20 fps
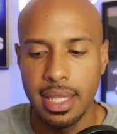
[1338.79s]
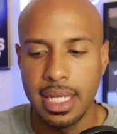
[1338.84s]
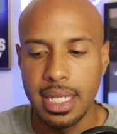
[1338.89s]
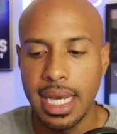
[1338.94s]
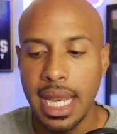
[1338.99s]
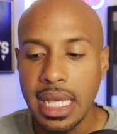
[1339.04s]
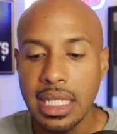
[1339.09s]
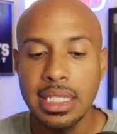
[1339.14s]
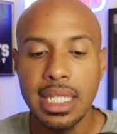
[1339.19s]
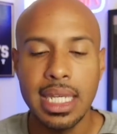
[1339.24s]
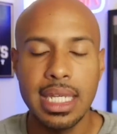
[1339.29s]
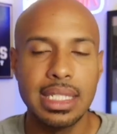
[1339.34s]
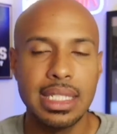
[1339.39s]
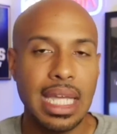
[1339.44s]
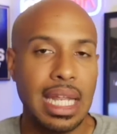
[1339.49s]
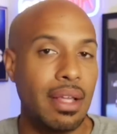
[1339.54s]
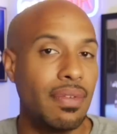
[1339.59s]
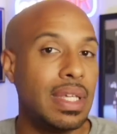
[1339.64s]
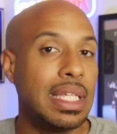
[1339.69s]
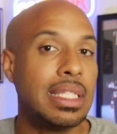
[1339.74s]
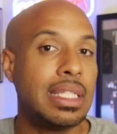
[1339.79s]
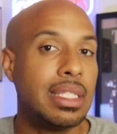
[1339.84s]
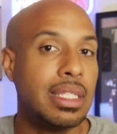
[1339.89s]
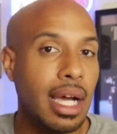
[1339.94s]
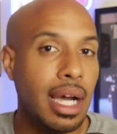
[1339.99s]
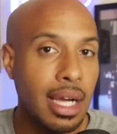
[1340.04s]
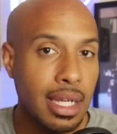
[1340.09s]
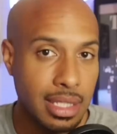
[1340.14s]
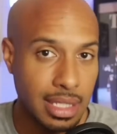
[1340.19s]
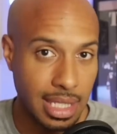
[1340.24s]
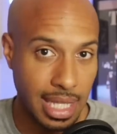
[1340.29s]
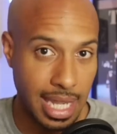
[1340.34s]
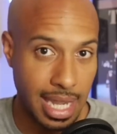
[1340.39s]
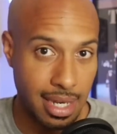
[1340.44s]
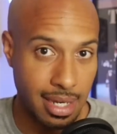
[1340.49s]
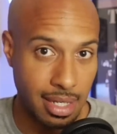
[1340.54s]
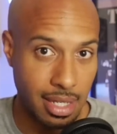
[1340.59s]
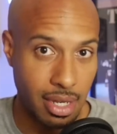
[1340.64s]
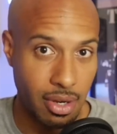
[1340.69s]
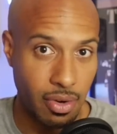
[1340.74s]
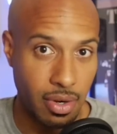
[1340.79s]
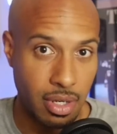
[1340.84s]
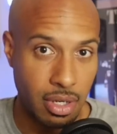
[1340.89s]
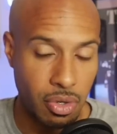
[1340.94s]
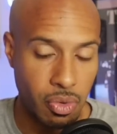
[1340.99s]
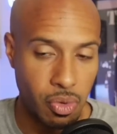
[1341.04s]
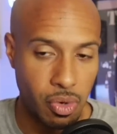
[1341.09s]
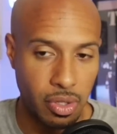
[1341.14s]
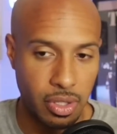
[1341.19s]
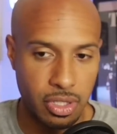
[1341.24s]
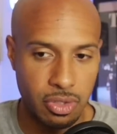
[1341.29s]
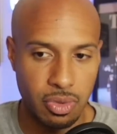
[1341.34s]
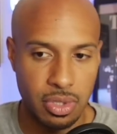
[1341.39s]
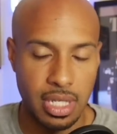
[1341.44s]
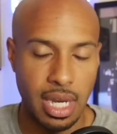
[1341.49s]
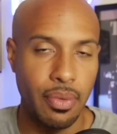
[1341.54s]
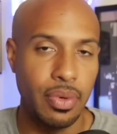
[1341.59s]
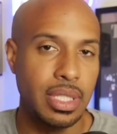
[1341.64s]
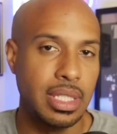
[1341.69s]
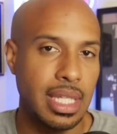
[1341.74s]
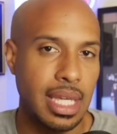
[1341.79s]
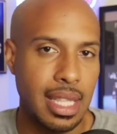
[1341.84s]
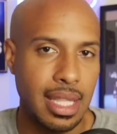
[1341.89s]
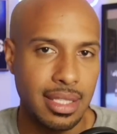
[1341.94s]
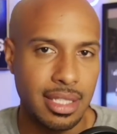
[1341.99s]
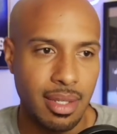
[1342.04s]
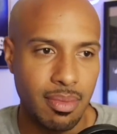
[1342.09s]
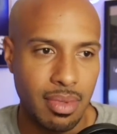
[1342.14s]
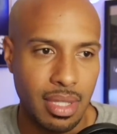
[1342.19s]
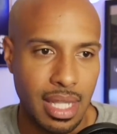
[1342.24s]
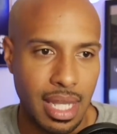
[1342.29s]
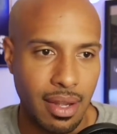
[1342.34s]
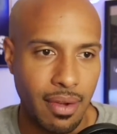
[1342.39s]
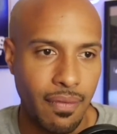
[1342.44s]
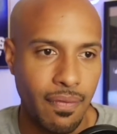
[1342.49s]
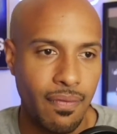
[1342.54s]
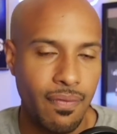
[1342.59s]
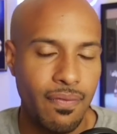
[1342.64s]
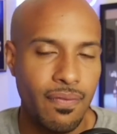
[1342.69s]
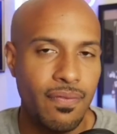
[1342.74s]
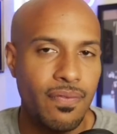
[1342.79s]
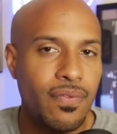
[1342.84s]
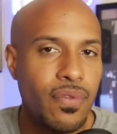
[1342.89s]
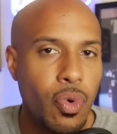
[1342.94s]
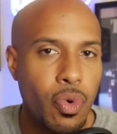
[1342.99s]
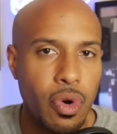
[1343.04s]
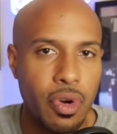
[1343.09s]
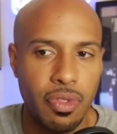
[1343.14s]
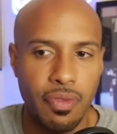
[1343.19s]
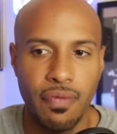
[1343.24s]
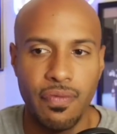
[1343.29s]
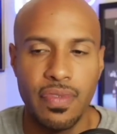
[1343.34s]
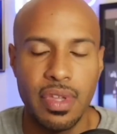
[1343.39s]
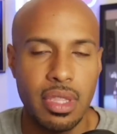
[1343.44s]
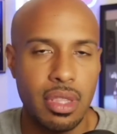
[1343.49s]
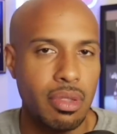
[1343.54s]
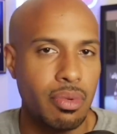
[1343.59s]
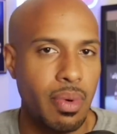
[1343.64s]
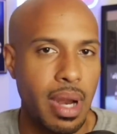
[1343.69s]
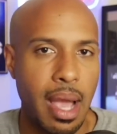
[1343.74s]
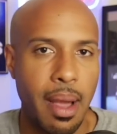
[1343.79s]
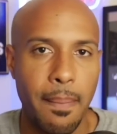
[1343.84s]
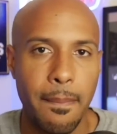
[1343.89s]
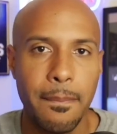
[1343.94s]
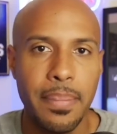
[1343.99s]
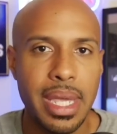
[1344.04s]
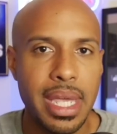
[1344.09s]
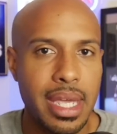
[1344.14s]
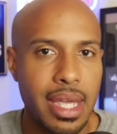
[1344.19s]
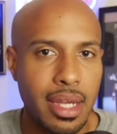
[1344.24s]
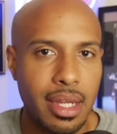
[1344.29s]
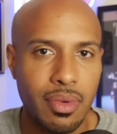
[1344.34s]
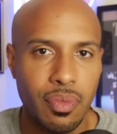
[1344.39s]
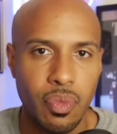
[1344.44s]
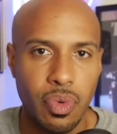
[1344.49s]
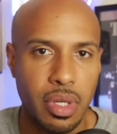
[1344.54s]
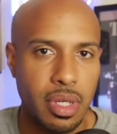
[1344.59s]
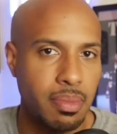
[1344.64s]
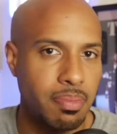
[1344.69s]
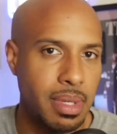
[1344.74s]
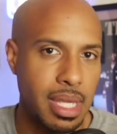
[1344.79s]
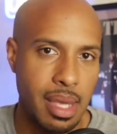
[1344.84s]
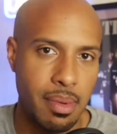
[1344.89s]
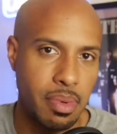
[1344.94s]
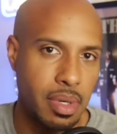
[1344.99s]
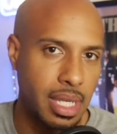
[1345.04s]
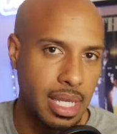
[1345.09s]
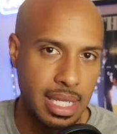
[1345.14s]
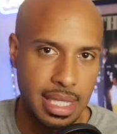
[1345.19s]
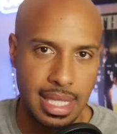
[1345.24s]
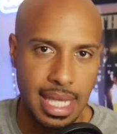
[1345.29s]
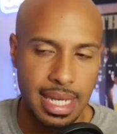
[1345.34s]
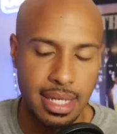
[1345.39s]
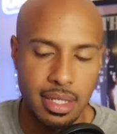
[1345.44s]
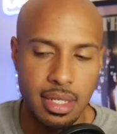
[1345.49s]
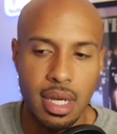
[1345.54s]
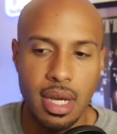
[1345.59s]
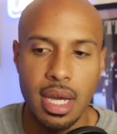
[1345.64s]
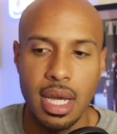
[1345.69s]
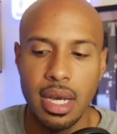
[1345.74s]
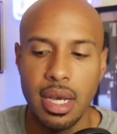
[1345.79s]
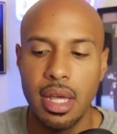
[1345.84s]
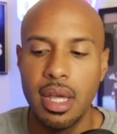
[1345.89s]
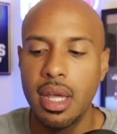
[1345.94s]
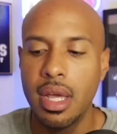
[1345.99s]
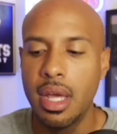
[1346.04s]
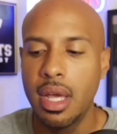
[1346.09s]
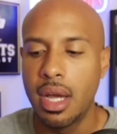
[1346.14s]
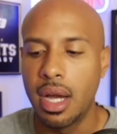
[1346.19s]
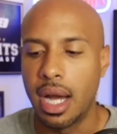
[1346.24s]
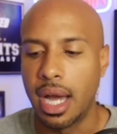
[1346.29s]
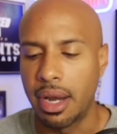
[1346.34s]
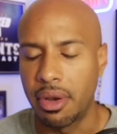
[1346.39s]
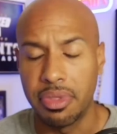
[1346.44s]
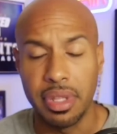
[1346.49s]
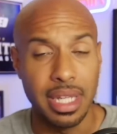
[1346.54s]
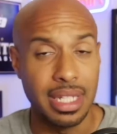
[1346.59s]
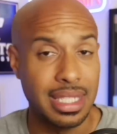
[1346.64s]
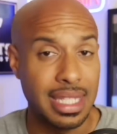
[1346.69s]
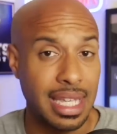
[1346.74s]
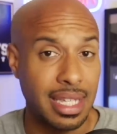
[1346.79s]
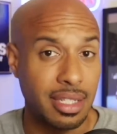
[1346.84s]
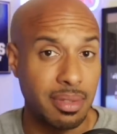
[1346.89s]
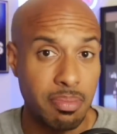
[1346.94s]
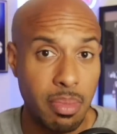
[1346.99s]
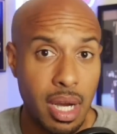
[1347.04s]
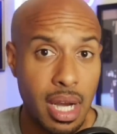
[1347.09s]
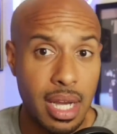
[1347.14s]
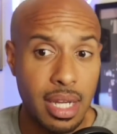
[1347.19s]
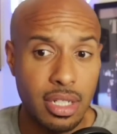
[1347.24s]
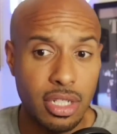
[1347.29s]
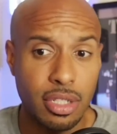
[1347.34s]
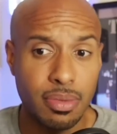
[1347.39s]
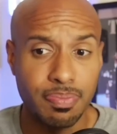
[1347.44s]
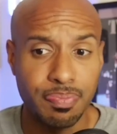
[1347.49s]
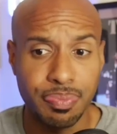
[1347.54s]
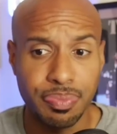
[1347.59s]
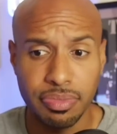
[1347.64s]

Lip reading: The next thing is that if he does land here in New Orleans, which I would say that something like a fourth, fifth round pick would be able to get that done. I don't think it takes much.